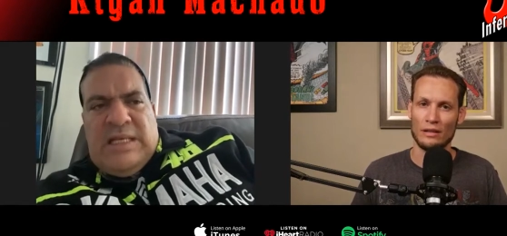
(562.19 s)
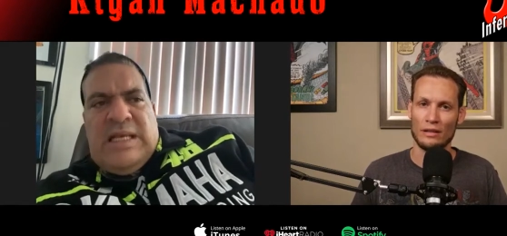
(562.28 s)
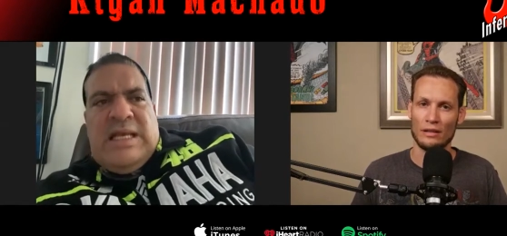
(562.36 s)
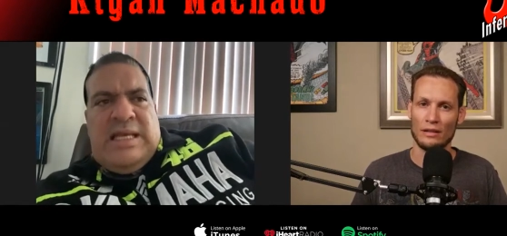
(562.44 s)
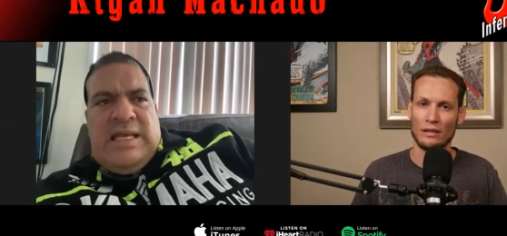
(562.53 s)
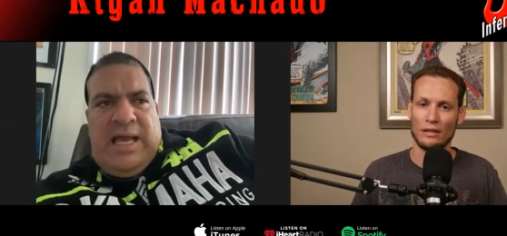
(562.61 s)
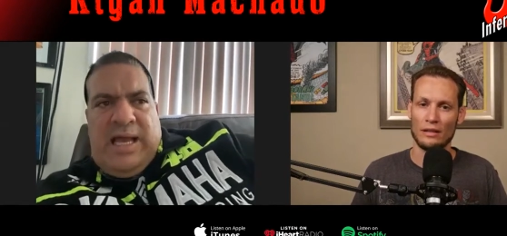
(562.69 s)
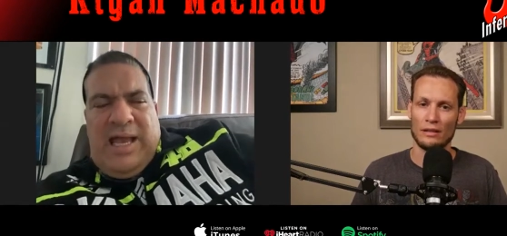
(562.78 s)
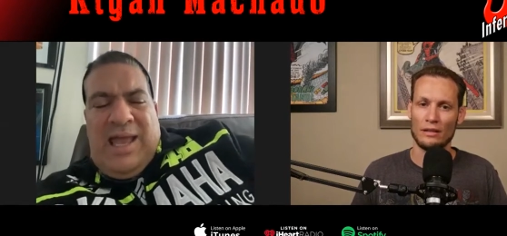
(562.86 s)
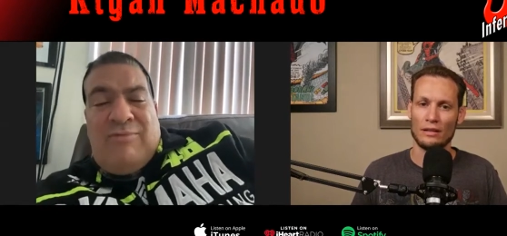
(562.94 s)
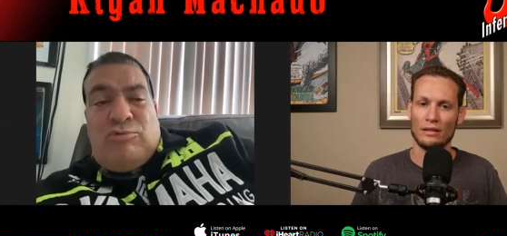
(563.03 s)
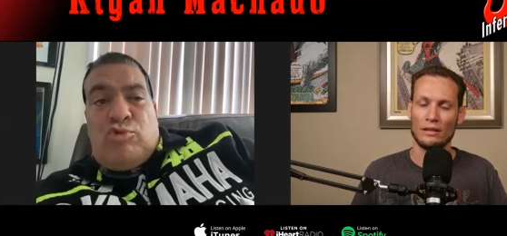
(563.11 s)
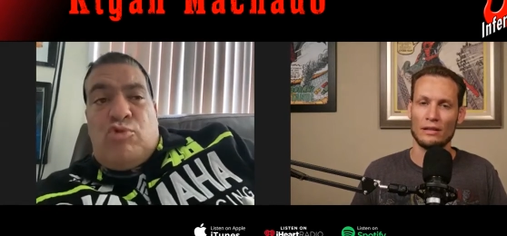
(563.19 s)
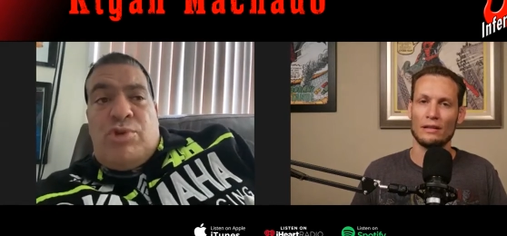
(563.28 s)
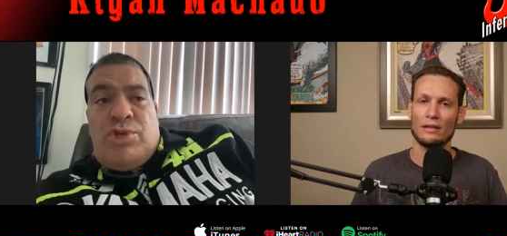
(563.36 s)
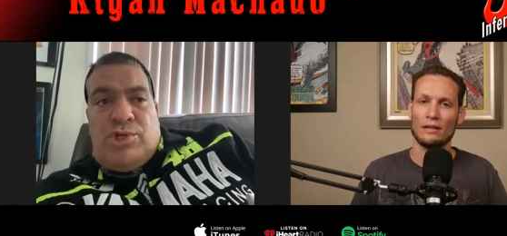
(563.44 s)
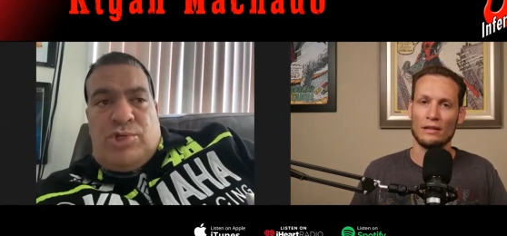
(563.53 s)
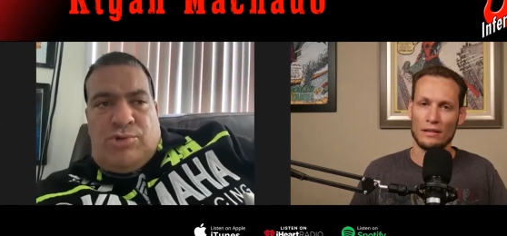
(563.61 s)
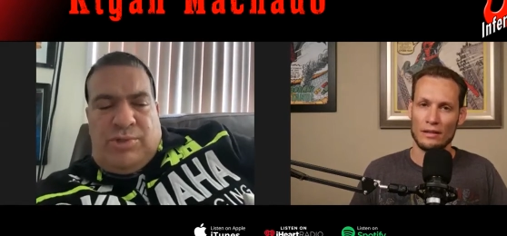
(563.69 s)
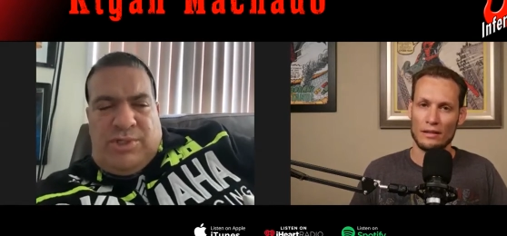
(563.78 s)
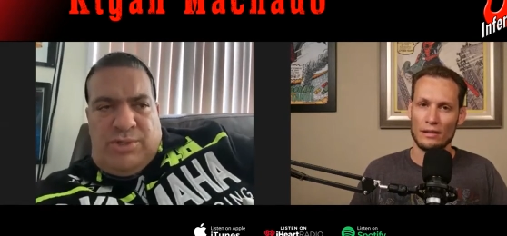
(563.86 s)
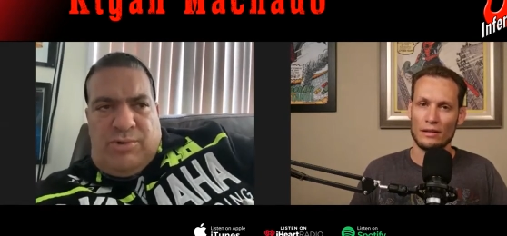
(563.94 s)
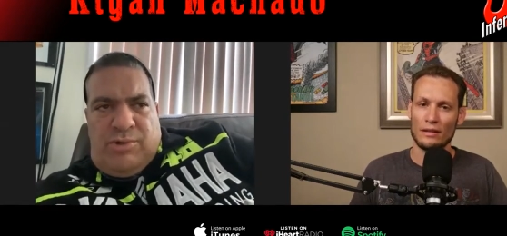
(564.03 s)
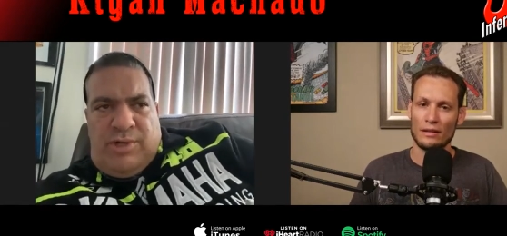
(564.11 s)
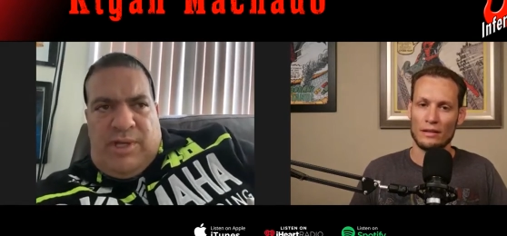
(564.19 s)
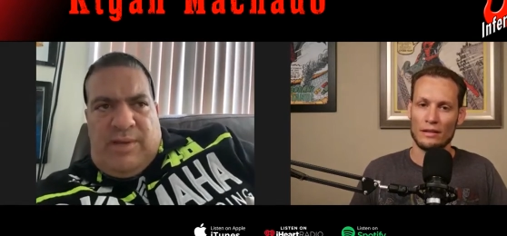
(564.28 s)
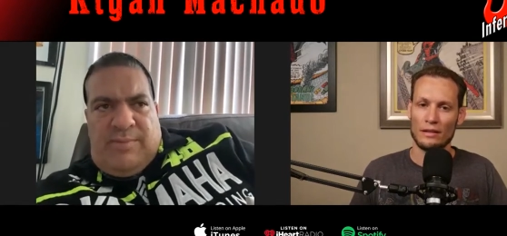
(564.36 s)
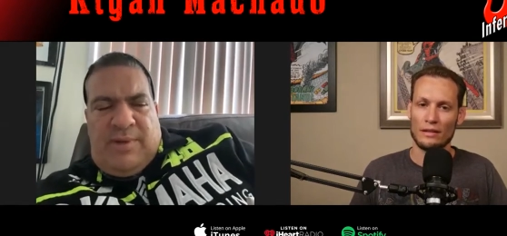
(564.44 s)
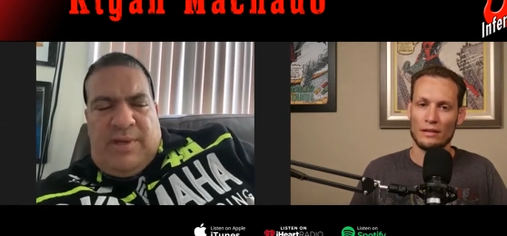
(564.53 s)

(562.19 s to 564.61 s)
Speaker 1: Yeah, I have two issues growing up.